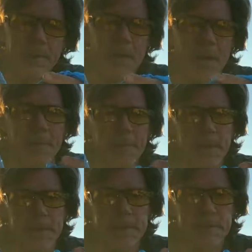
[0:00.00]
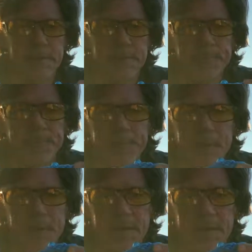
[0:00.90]
the problem is
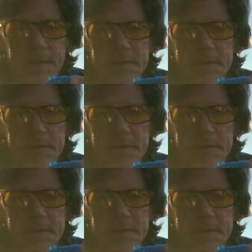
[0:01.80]
you